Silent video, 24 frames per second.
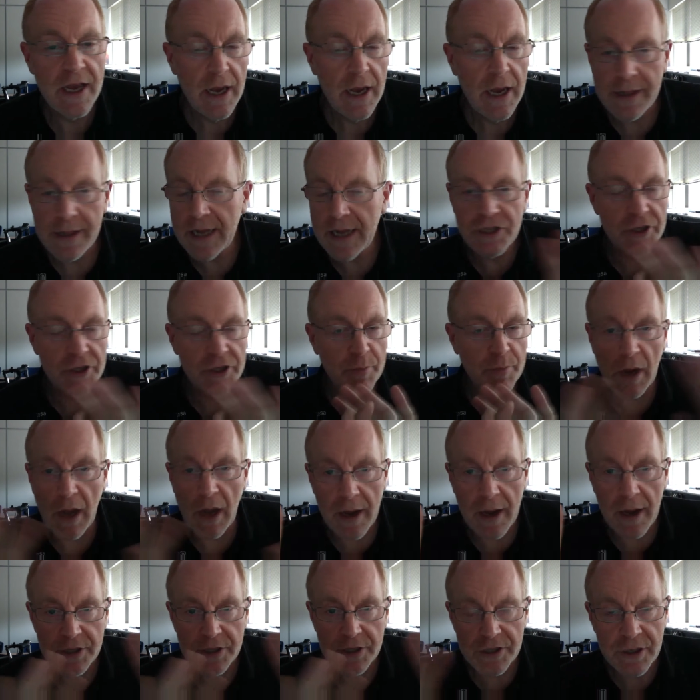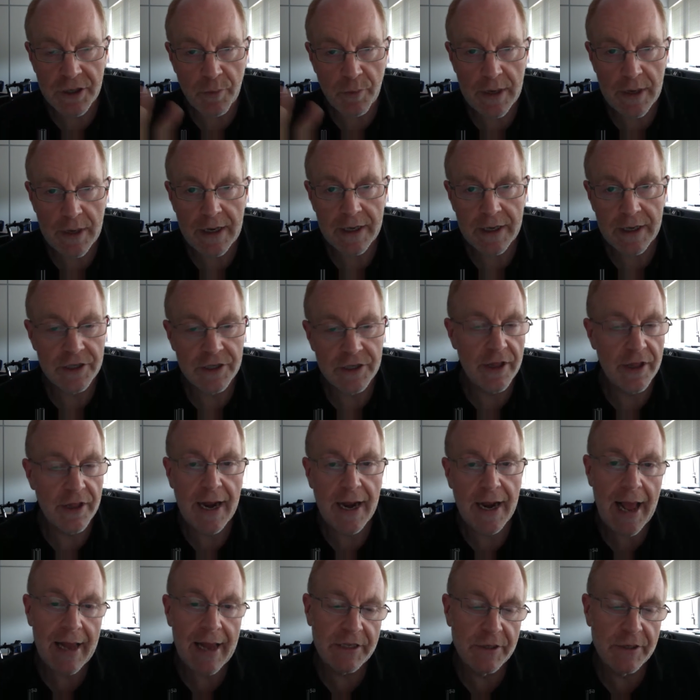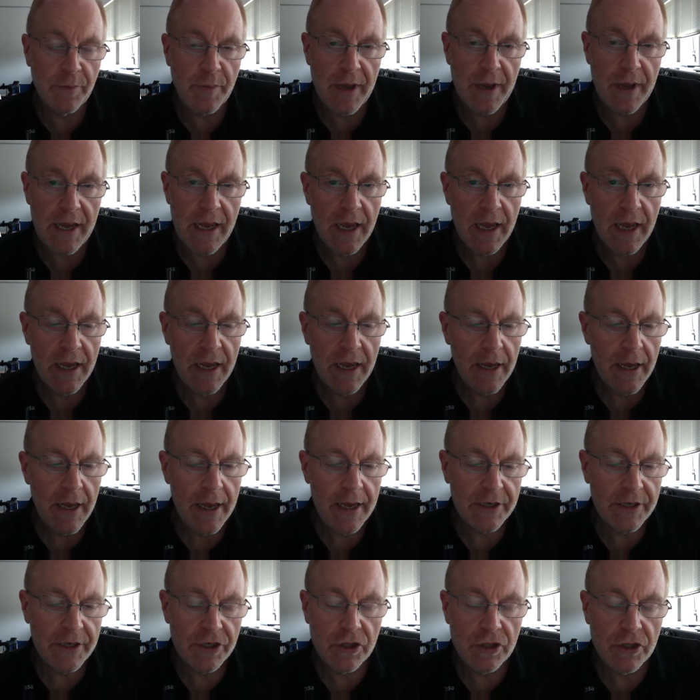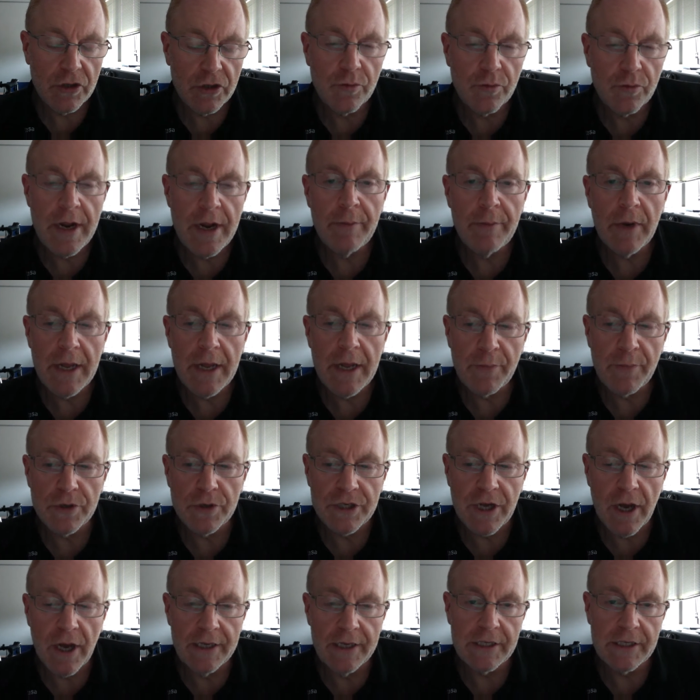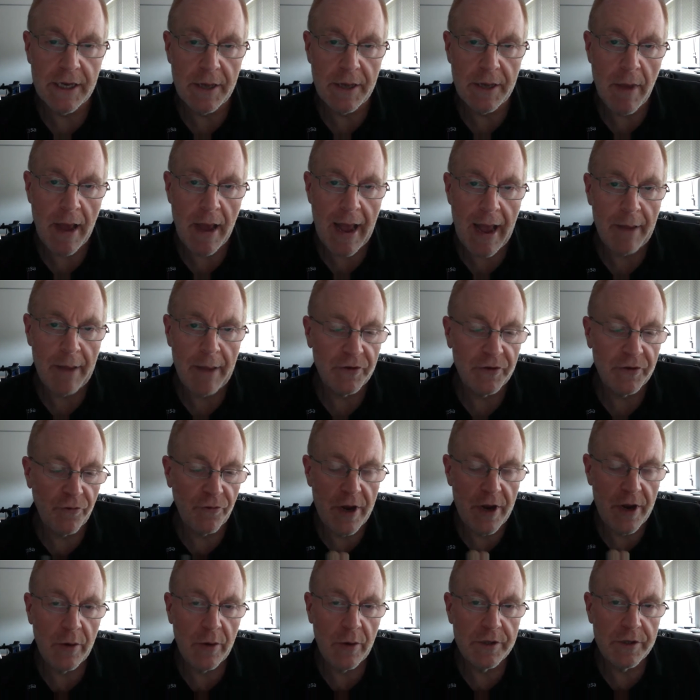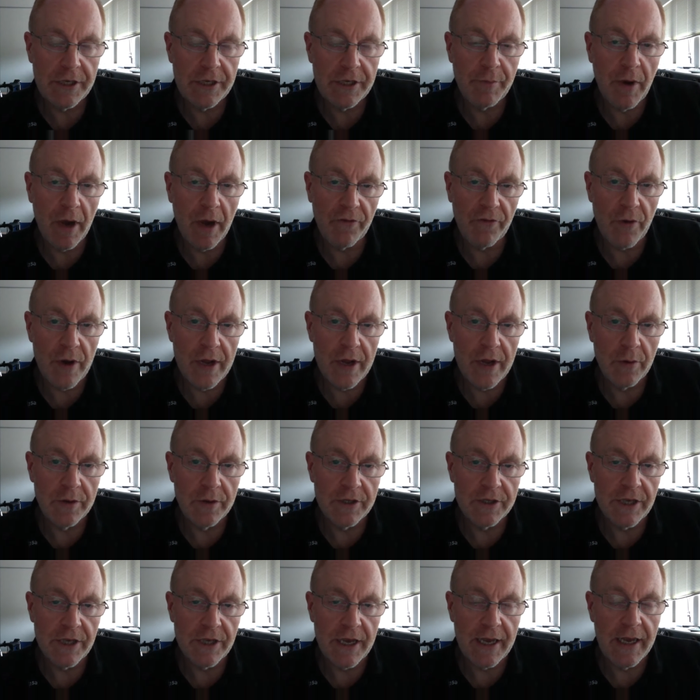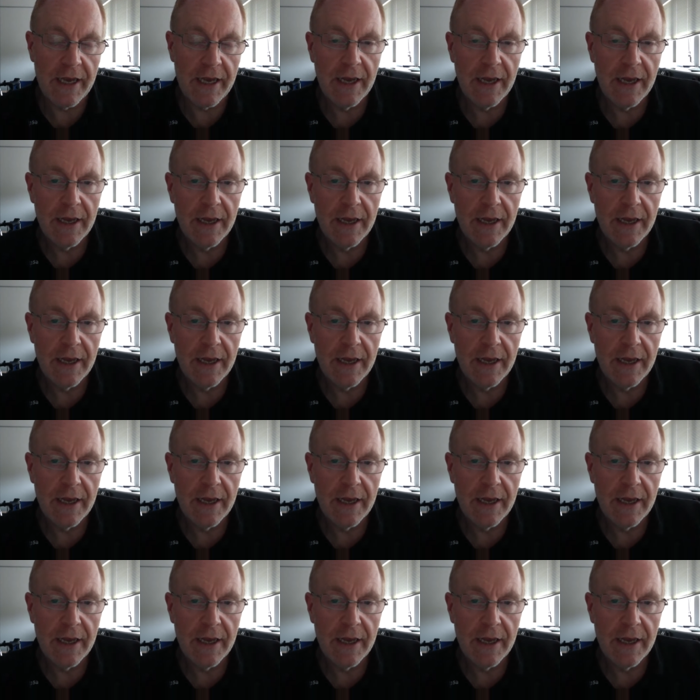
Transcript: And that just blinds us completely. So that had to be extremely precisely mapped, frequency by frequency,